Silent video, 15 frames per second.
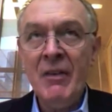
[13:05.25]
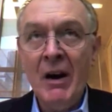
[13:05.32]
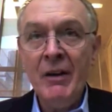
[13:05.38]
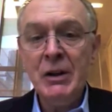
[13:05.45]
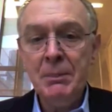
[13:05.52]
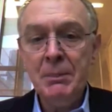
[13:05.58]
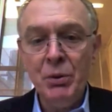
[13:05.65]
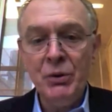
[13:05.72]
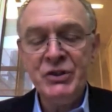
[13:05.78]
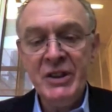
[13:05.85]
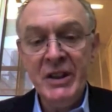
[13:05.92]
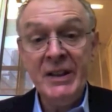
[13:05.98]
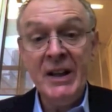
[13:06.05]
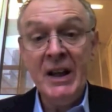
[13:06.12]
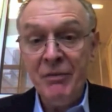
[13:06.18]
of how you put
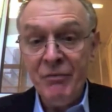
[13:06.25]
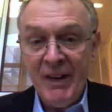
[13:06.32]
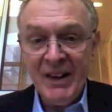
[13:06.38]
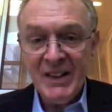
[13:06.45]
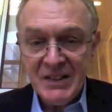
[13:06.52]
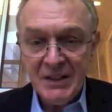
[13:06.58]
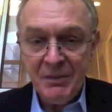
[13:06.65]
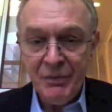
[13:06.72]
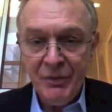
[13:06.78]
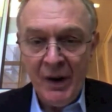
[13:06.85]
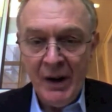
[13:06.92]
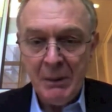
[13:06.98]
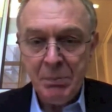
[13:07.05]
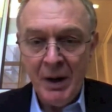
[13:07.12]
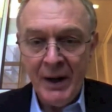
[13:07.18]
in effective
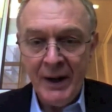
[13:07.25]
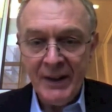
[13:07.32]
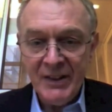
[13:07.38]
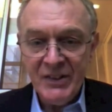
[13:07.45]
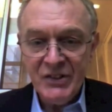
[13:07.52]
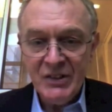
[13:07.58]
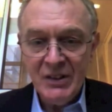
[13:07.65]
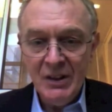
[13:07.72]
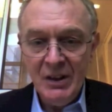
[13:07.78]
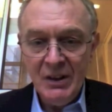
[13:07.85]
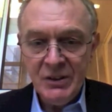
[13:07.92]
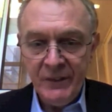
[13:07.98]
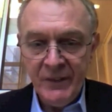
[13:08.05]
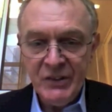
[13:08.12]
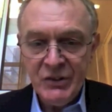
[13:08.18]
fire breaks
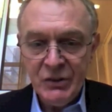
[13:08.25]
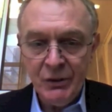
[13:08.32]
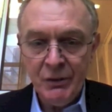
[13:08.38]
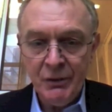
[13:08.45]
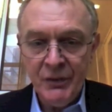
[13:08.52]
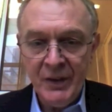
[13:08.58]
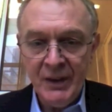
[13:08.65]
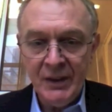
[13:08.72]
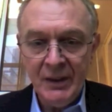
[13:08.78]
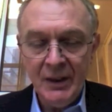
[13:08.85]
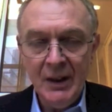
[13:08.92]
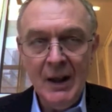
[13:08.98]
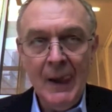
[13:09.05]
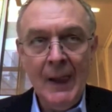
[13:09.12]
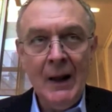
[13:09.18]
to this sort of thing.
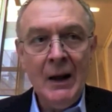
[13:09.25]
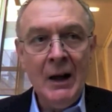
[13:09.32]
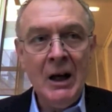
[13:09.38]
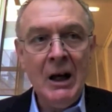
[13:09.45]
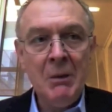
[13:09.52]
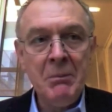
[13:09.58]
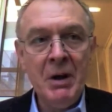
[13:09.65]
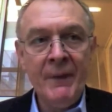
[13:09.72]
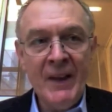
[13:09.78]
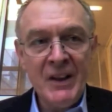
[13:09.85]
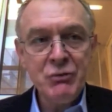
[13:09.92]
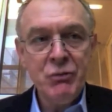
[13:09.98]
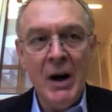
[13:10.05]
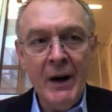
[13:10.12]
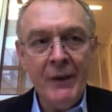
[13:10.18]
And
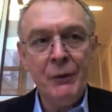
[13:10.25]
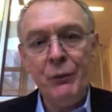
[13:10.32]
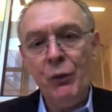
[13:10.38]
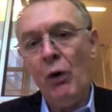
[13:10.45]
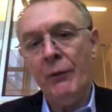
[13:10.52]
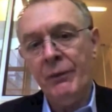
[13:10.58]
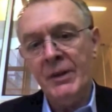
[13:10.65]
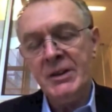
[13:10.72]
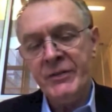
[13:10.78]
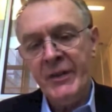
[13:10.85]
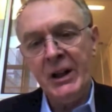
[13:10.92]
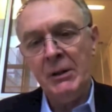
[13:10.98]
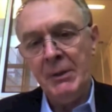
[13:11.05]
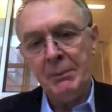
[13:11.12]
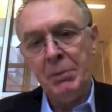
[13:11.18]
that's right at the forefront of
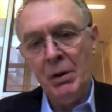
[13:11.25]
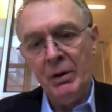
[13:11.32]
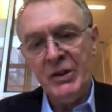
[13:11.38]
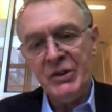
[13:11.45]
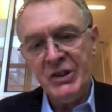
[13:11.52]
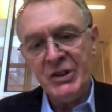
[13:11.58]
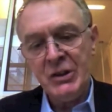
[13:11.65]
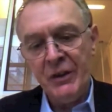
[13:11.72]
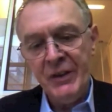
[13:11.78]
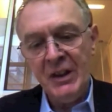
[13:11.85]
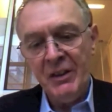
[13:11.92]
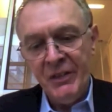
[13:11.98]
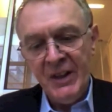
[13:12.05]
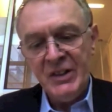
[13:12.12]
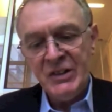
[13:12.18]
economic policy, so I
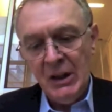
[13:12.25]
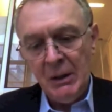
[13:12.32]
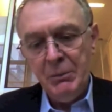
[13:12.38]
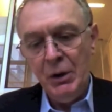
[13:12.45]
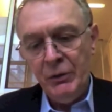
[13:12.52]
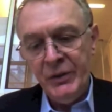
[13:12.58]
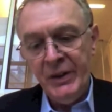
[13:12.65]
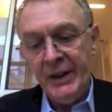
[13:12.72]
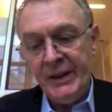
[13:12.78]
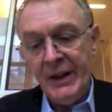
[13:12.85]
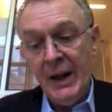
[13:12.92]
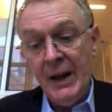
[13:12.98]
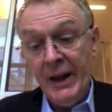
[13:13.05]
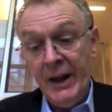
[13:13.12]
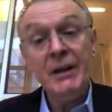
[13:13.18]
think things are moving
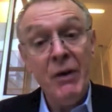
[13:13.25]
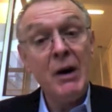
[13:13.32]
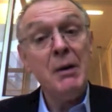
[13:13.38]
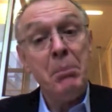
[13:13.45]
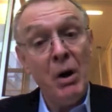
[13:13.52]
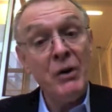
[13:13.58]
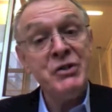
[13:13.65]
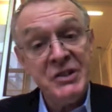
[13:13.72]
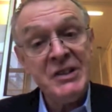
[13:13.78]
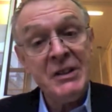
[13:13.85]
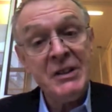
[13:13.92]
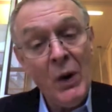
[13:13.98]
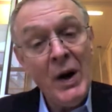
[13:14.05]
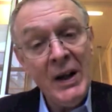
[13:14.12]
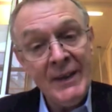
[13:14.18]
in a very
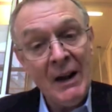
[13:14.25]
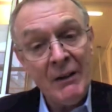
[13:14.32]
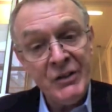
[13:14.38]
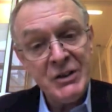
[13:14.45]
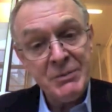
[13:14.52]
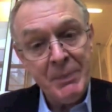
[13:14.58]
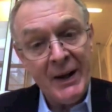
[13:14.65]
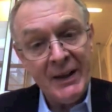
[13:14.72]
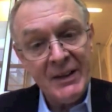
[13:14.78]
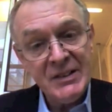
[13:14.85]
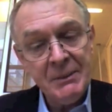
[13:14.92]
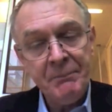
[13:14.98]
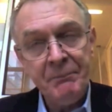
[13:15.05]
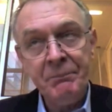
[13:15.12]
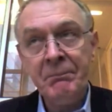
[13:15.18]
positive way in that respect.
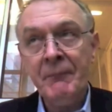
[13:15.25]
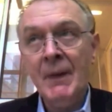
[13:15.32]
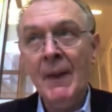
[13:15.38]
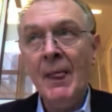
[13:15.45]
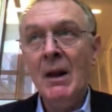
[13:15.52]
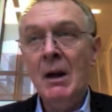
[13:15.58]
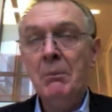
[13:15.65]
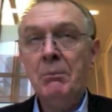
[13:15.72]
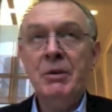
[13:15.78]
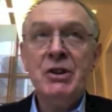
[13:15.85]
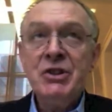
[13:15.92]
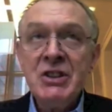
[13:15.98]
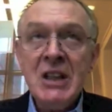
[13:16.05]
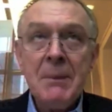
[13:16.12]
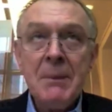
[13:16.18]
But
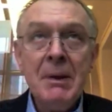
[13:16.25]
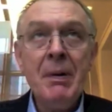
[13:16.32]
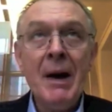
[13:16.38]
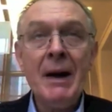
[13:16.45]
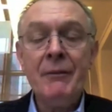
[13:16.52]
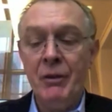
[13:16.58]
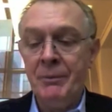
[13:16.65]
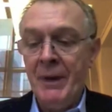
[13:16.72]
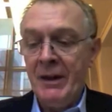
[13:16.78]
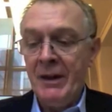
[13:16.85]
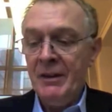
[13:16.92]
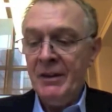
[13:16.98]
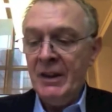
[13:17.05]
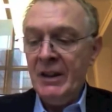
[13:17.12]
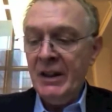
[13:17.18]
just stepping back from that
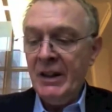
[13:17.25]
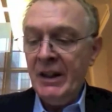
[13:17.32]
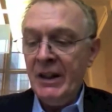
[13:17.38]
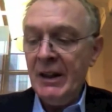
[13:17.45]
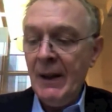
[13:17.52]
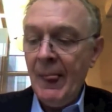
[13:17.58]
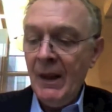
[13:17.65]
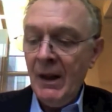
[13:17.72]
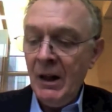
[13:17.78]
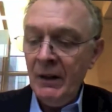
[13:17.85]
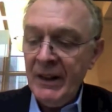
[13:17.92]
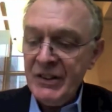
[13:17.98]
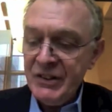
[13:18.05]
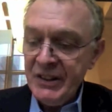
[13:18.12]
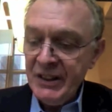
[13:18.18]
and thinking,
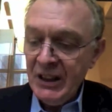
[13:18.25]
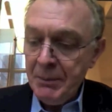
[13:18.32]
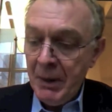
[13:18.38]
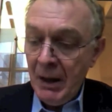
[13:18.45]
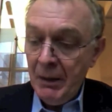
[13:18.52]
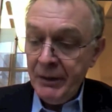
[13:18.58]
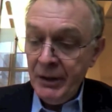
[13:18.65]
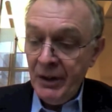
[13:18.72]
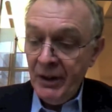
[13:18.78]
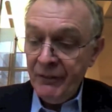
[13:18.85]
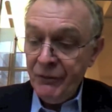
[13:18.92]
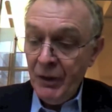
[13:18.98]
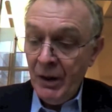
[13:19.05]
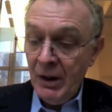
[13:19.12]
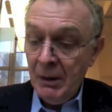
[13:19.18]
let's think about, you
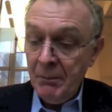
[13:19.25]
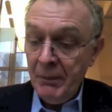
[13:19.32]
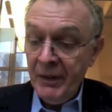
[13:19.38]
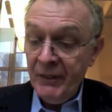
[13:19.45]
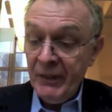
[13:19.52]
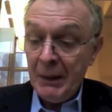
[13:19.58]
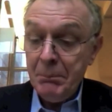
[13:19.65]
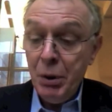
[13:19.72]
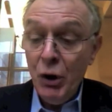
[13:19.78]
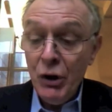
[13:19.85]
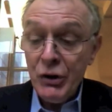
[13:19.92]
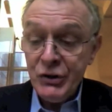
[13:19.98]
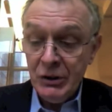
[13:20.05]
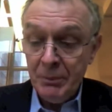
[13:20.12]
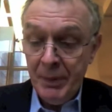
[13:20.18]
know, it's like
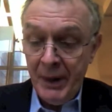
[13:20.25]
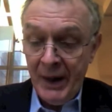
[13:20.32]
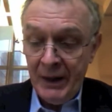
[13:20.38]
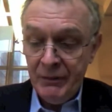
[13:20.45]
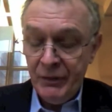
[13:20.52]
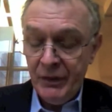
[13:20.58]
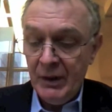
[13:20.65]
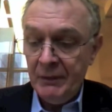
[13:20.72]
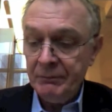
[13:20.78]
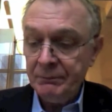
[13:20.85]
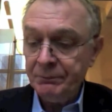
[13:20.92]
personal behaviour,